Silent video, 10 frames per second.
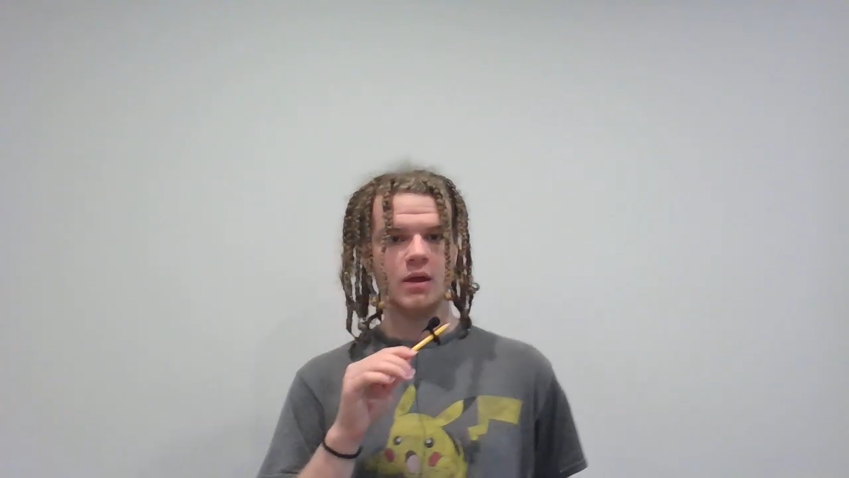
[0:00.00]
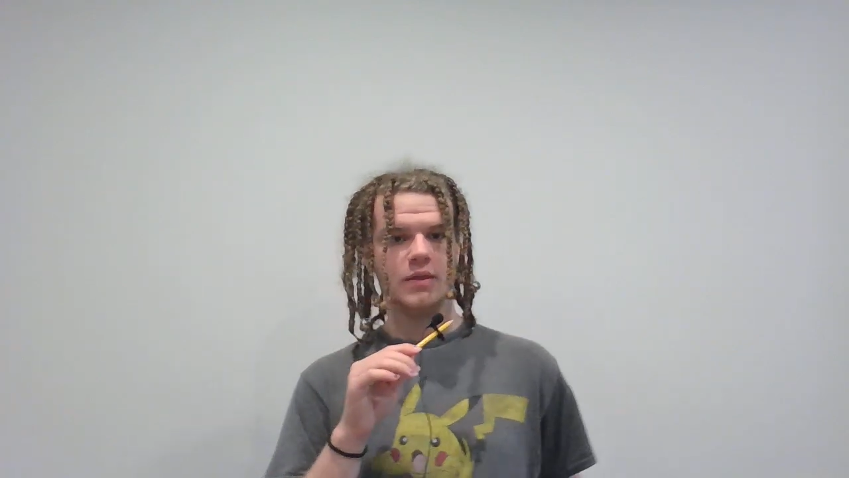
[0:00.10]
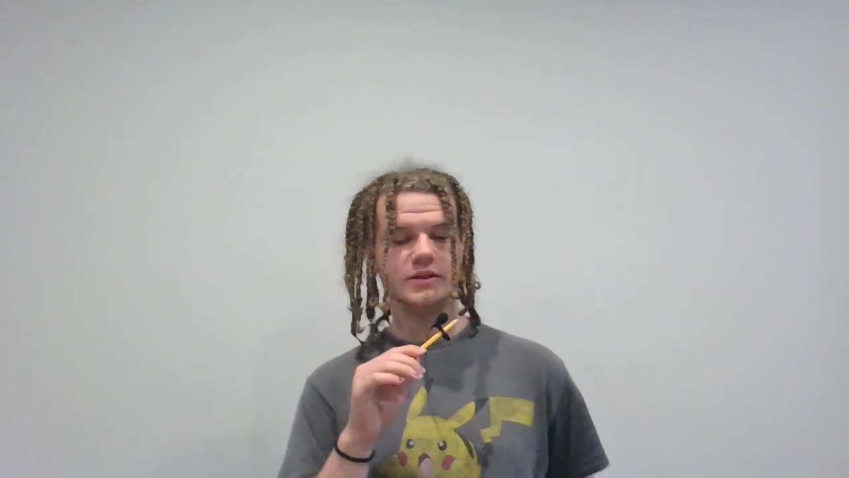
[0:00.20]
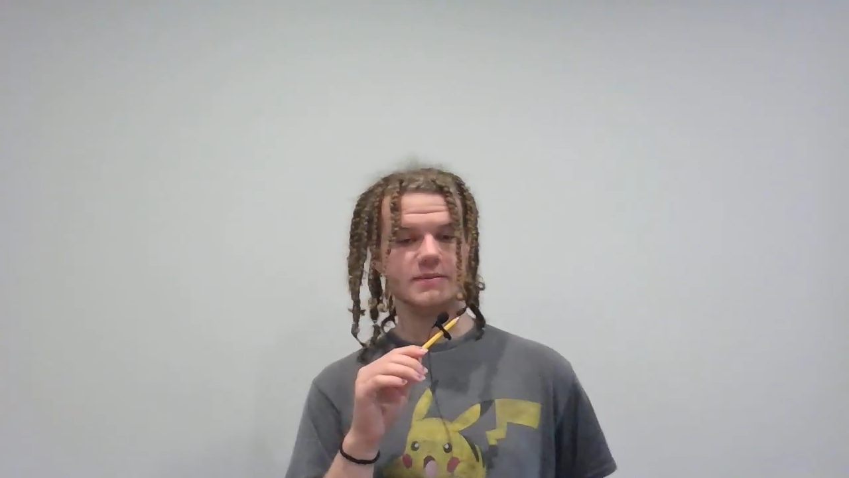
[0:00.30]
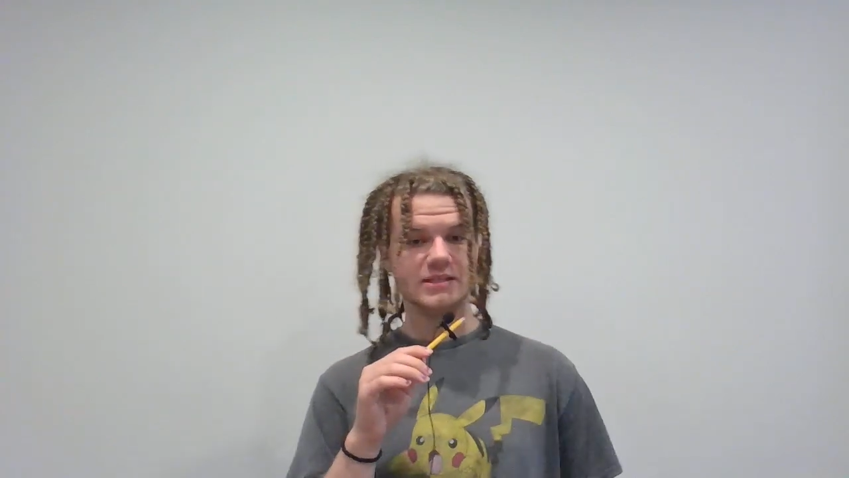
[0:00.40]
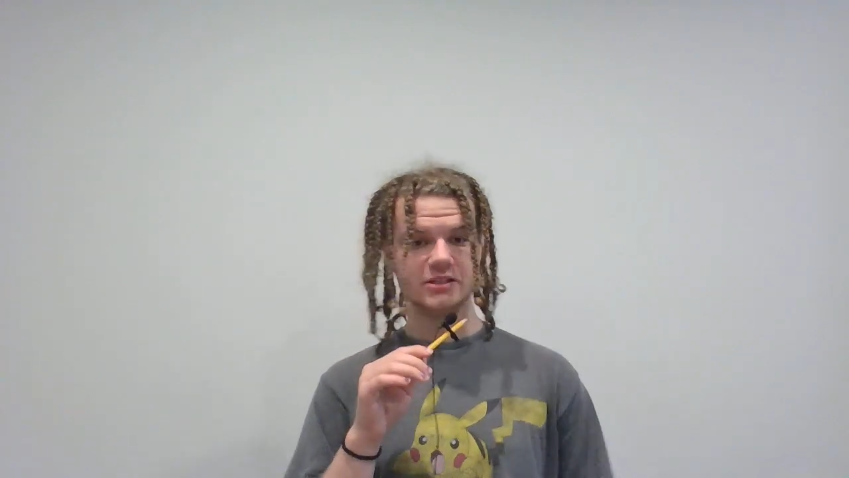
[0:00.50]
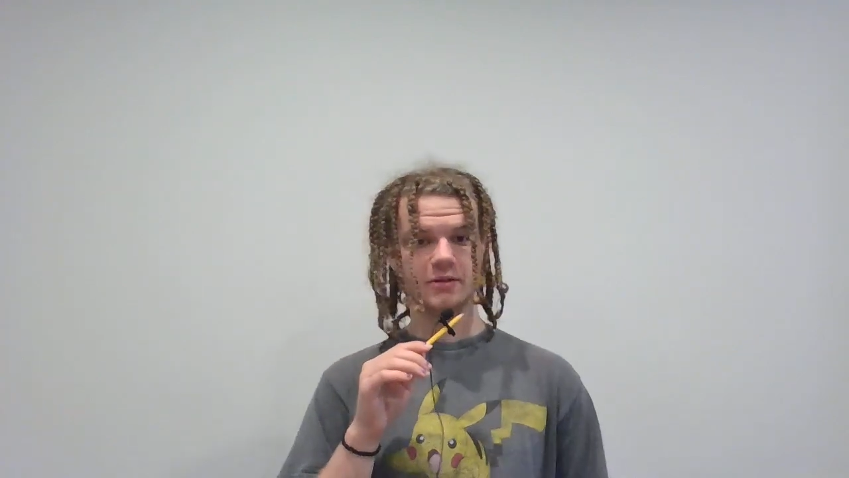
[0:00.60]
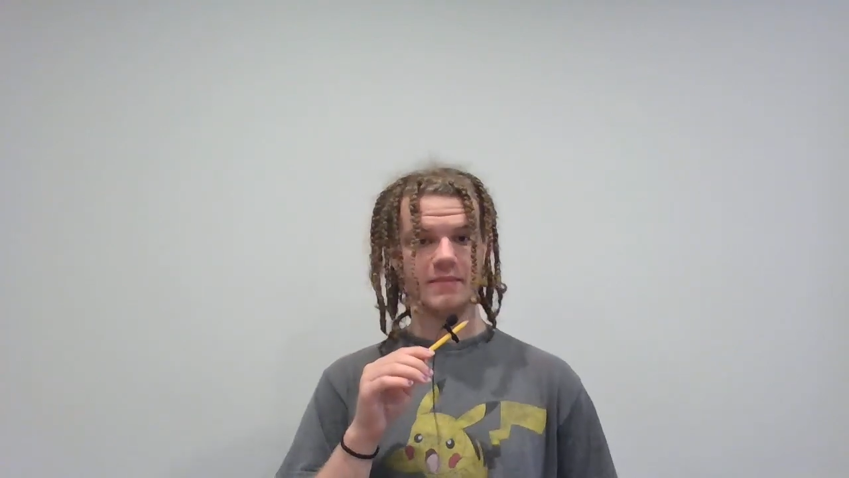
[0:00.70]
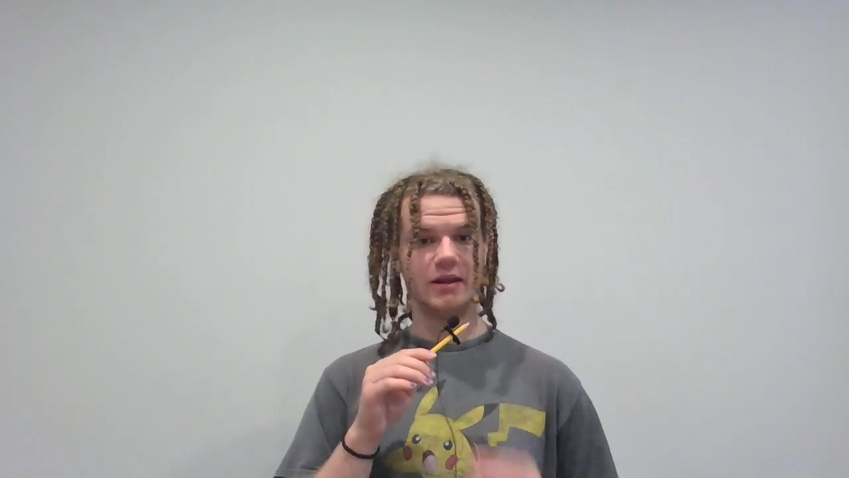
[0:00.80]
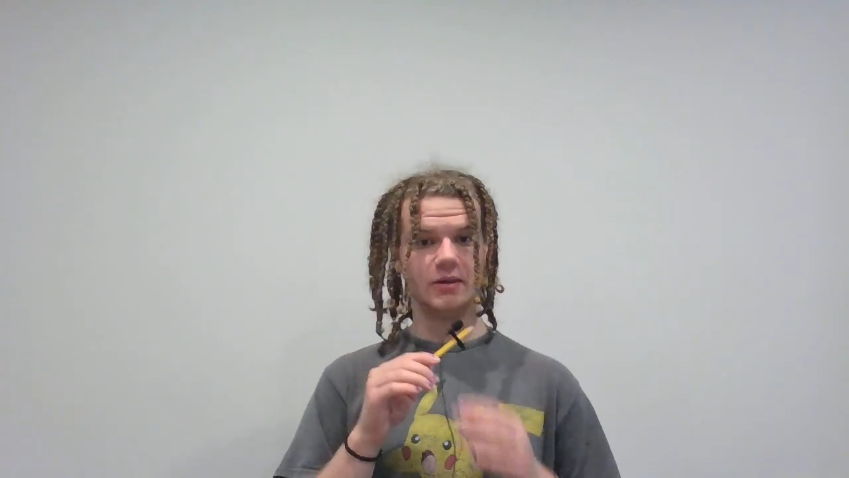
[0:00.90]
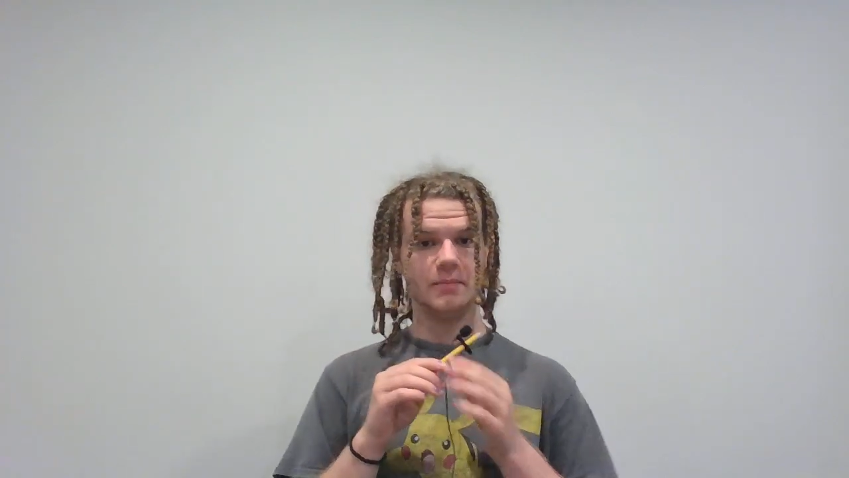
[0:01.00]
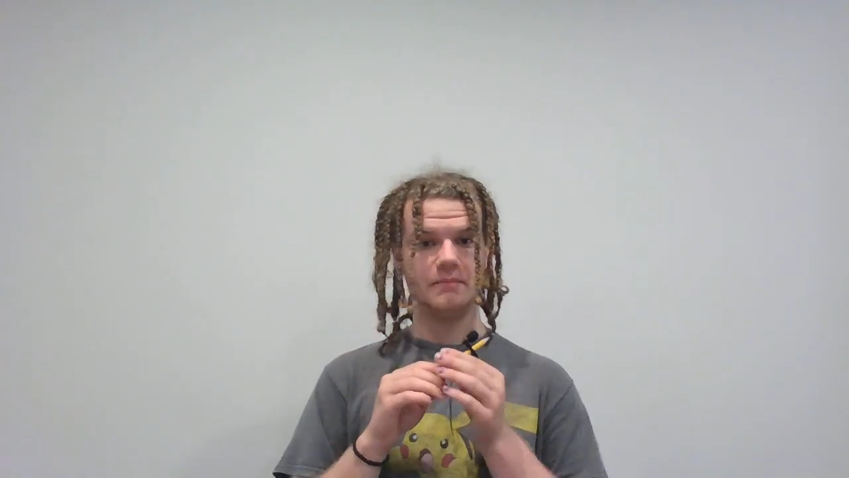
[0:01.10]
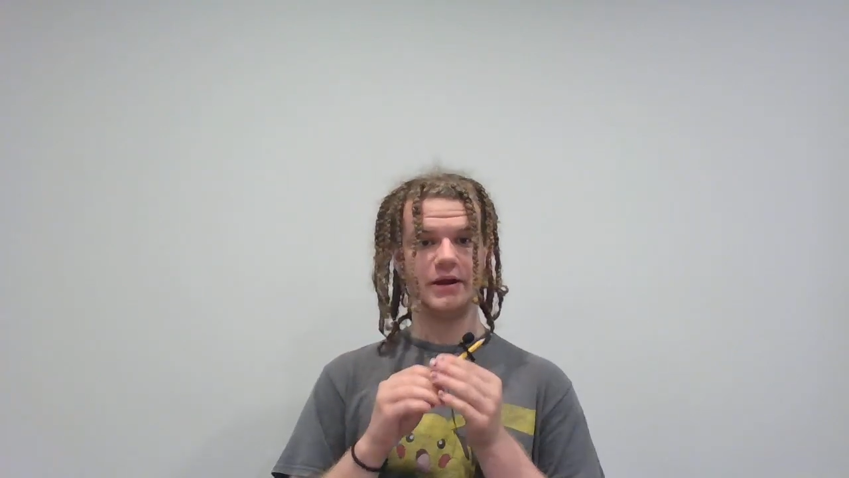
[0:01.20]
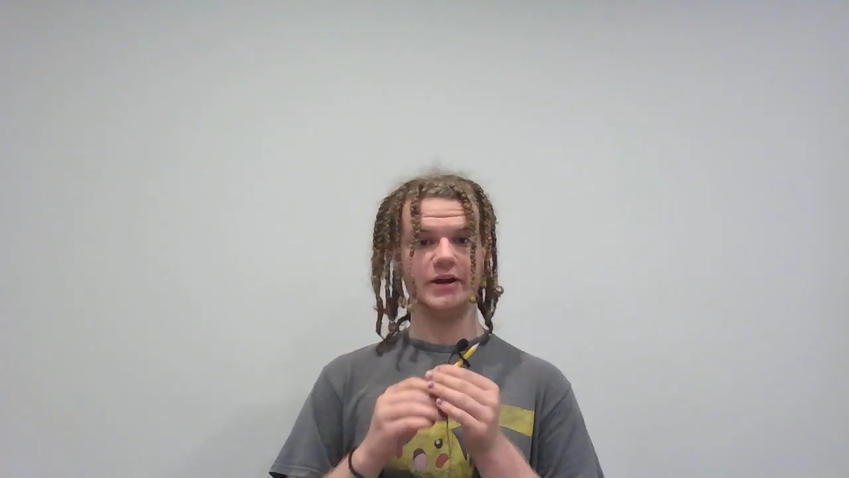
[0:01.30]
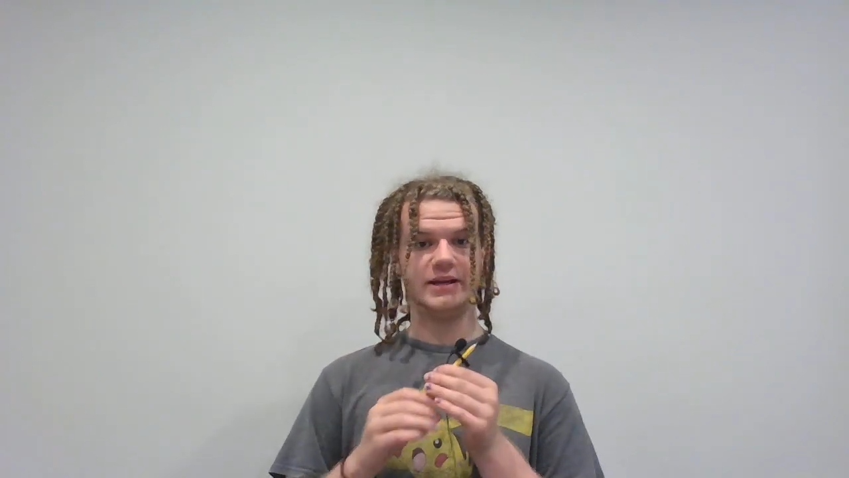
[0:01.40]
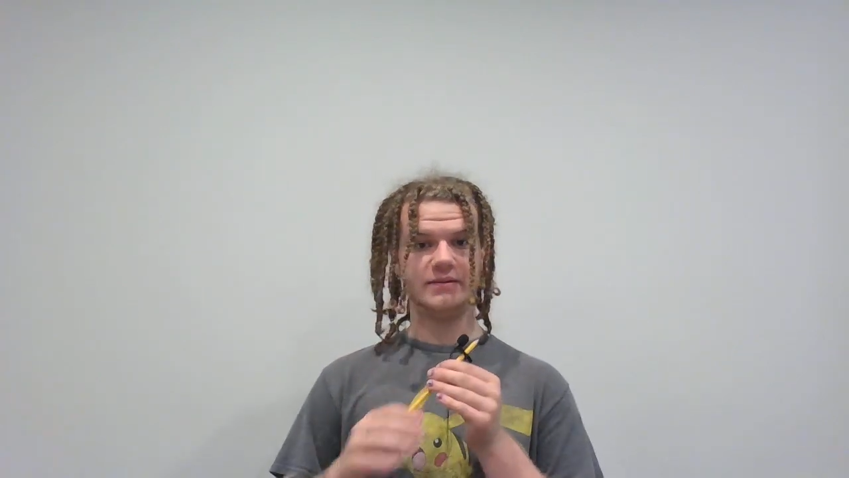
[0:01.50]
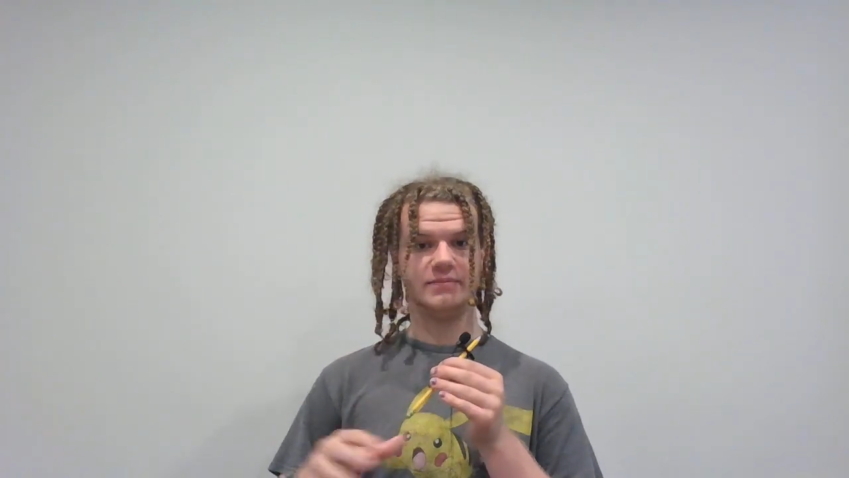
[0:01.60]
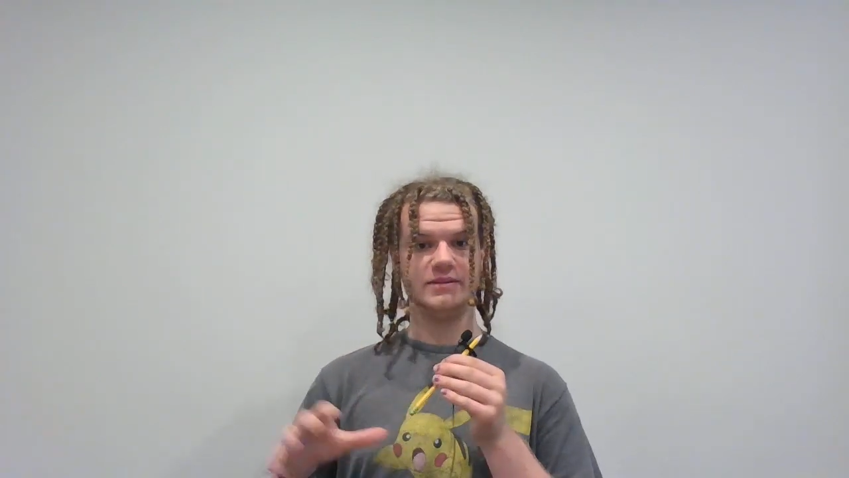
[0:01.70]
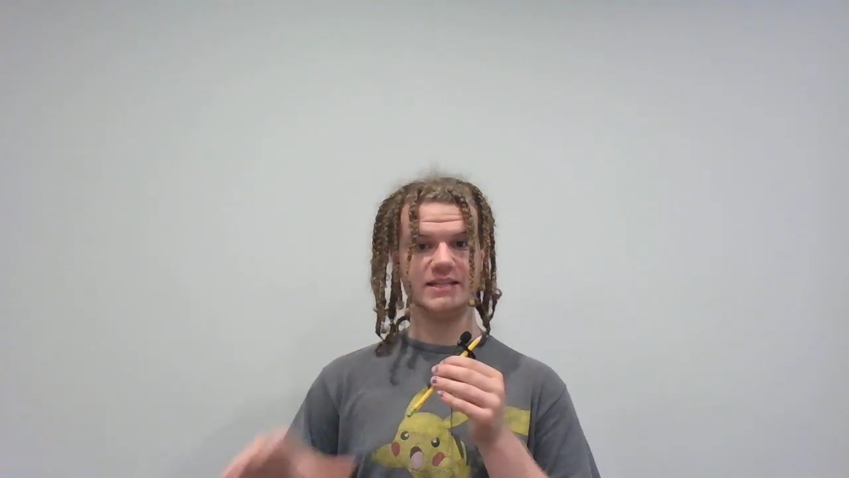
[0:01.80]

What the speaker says: There's a mystical metal buried